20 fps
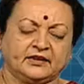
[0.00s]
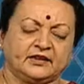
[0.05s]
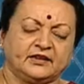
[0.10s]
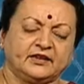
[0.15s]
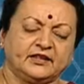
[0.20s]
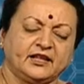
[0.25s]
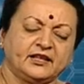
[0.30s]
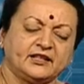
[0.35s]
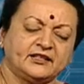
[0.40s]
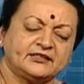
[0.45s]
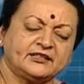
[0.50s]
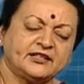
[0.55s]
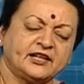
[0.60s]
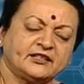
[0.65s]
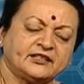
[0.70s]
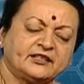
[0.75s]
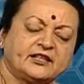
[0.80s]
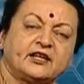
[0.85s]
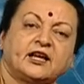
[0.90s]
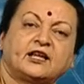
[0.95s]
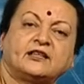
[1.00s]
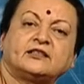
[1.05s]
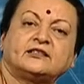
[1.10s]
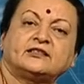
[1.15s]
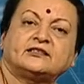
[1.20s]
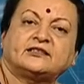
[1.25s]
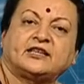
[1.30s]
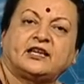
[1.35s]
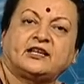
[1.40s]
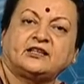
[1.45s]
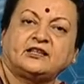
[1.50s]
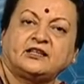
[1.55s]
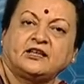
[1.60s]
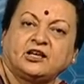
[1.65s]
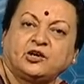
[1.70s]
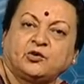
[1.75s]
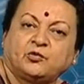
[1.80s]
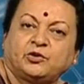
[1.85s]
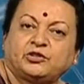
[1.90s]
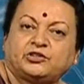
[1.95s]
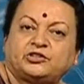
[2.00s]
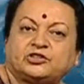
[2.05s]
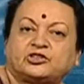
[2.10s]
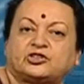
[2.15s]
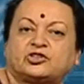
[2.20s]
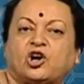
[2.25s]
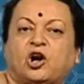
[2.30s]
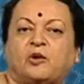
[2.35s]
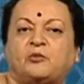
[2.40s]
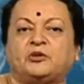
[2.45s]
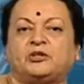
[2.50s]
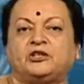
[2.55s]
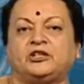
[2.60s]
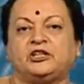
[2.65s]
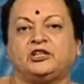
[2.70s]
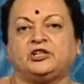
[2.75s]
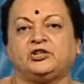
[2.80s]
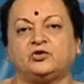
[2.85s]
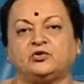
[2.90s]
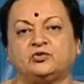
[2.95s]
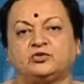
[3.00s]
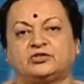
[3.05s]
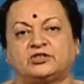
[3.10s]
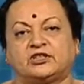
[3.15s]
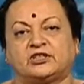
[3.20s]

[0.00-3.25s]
There is yet another cell which is commonly used